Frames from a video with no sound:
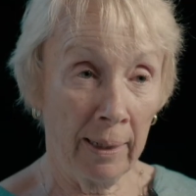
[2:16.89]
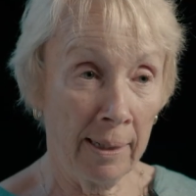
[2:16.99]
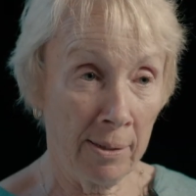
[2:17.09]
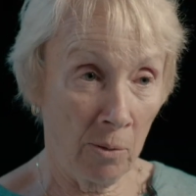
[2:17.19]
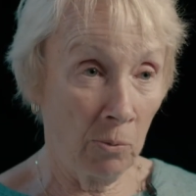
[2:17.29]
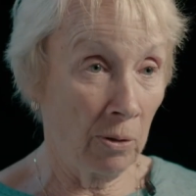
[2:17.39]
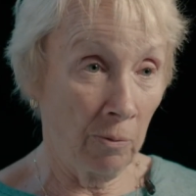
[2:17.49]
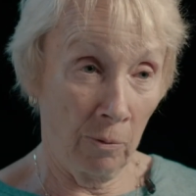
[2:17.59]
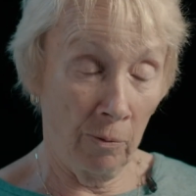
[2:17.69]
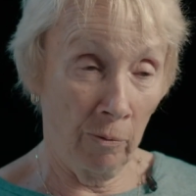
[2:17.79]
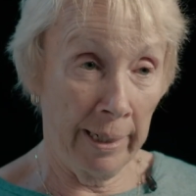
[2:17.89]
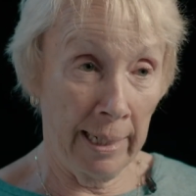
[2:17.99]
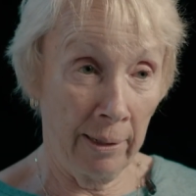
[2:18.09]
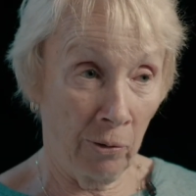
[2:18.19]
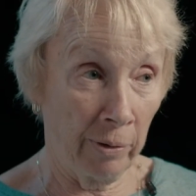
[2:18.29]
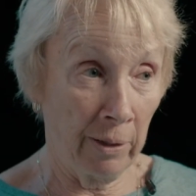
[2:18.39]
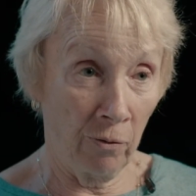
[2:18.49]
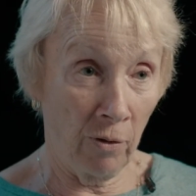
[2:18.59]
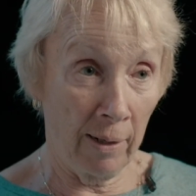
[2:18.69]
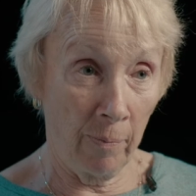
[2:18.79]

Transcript: accustomed to running three and five